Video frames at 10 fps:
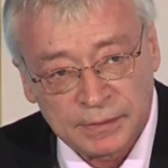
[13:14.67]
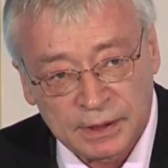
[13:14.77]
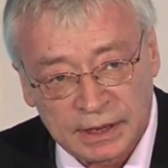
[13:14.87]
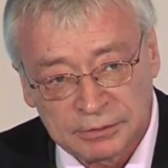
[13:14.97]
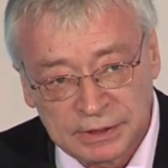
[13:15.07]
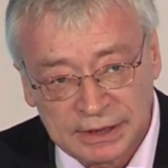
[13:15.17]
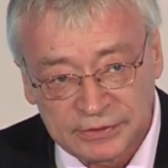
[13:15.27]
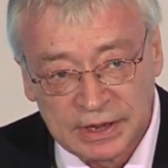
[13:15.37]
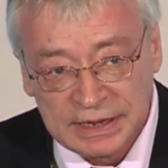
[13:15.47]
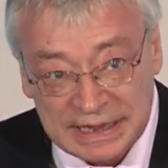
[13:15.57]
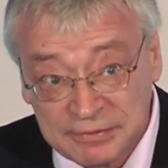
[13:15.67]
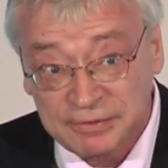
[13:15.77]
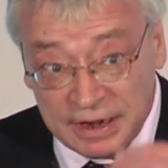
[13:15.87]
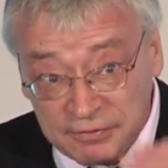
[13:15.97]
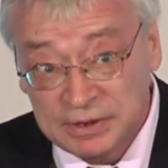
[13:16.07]
Again, realize, if
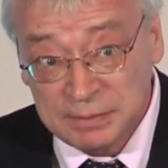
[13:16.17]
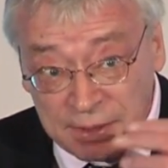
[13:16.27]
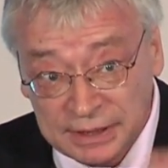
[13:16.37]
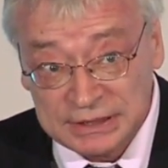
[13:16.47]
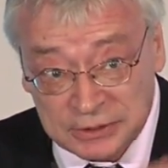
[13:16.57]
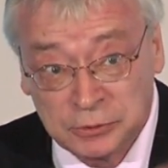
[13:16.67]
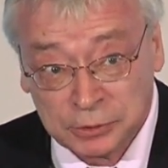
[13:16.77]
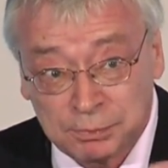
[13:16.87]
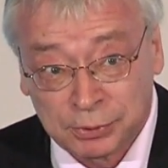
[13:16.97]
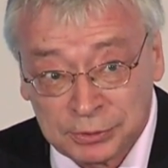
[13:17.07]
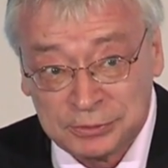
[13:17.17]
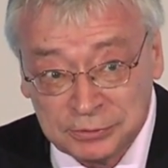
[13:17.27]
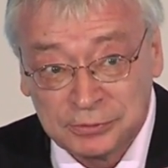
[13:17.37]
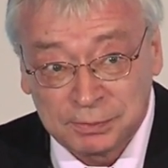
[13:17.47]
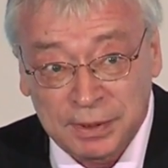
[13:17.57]
everybody could
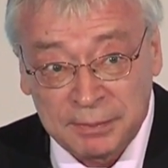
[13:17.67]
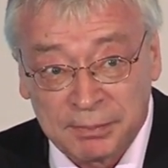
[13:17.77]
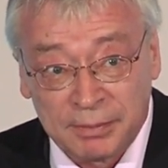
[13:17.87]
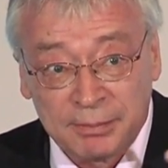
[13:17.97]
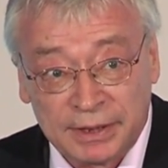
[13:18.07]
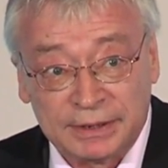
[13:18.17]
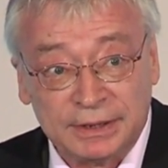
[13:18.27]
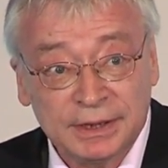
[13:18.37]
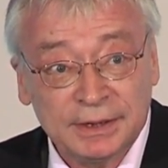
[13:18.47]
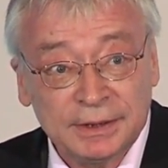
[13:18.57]
produce paper money,